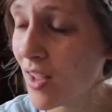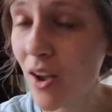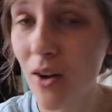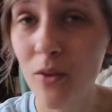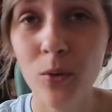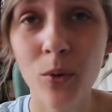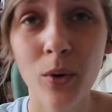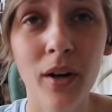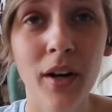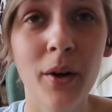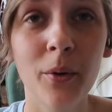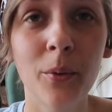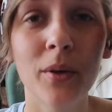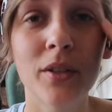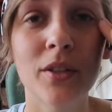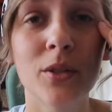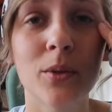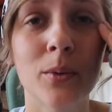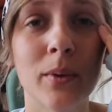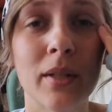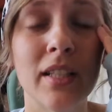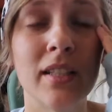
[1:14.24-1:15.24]
of what I
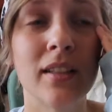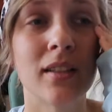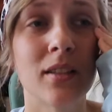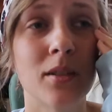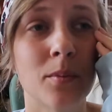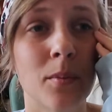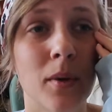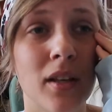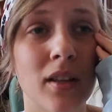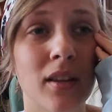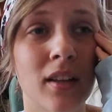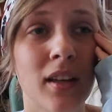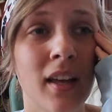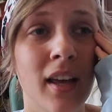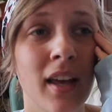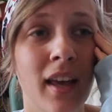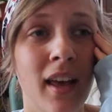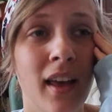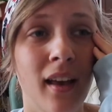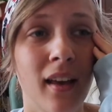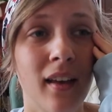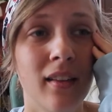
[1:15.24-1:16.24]
want to read this month.
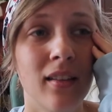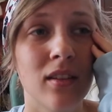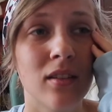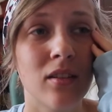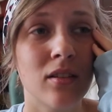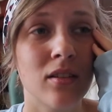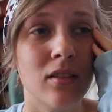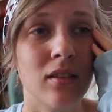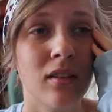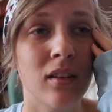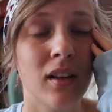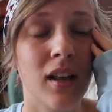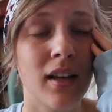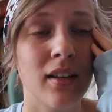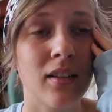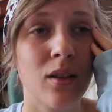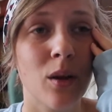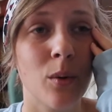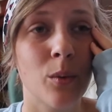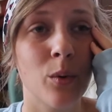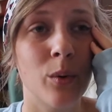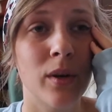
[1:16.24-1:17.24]
This
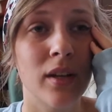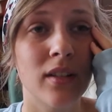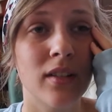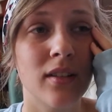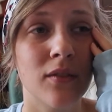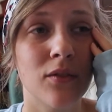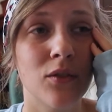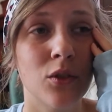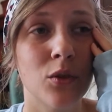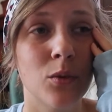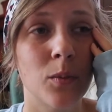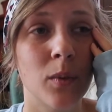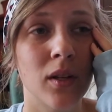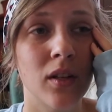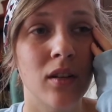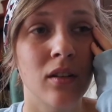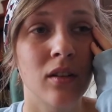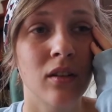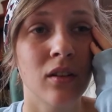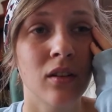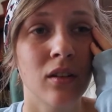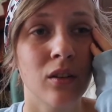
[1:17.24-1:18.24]
last couple weeks have just
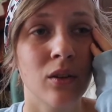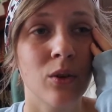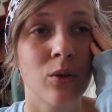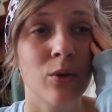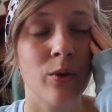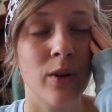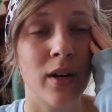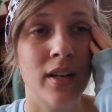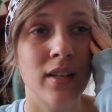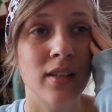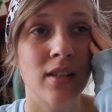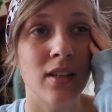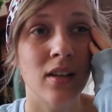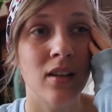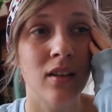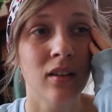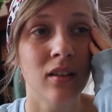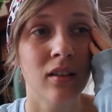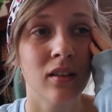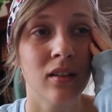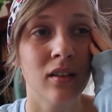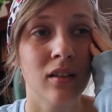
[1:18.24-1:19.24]
been
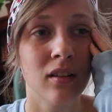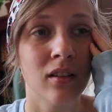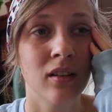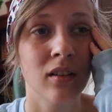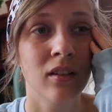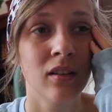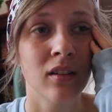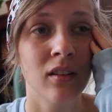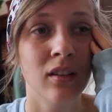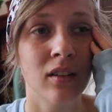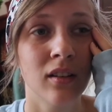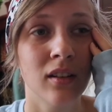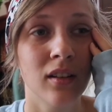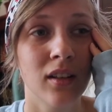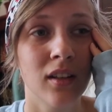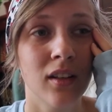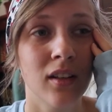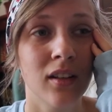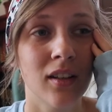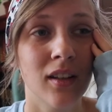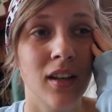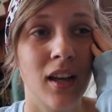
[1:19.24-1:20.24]
crazy
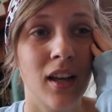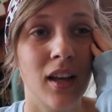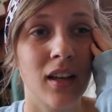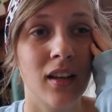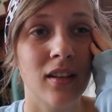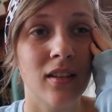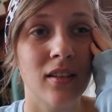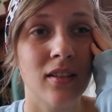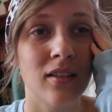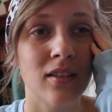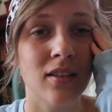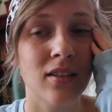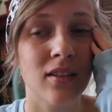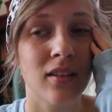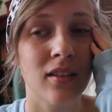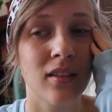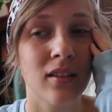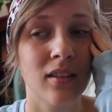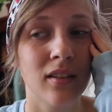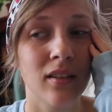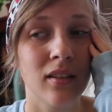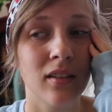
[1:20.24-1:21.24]
and
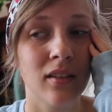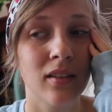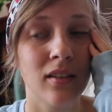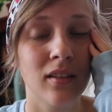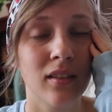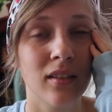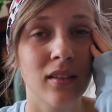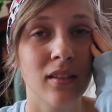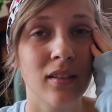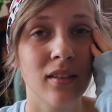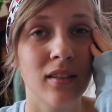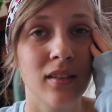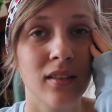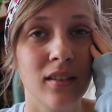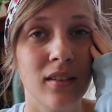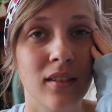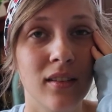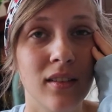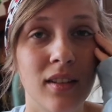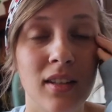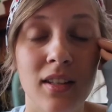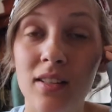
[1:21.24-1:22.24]

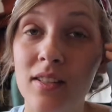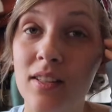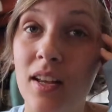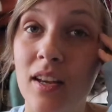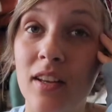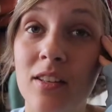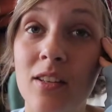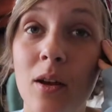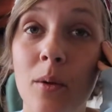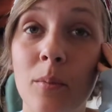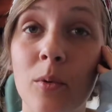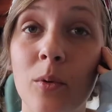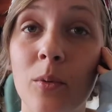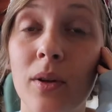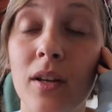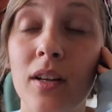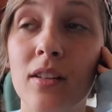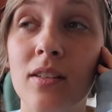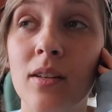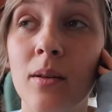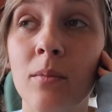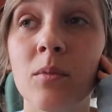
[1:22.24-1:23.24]
these next couple
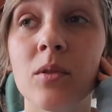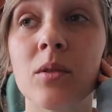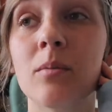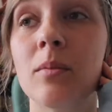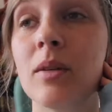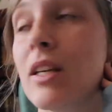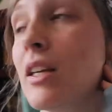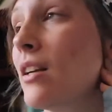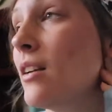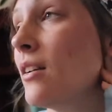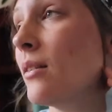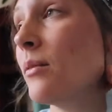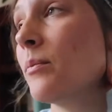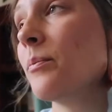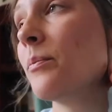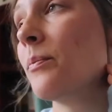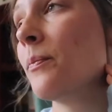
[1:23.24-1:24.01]
weeks seem to be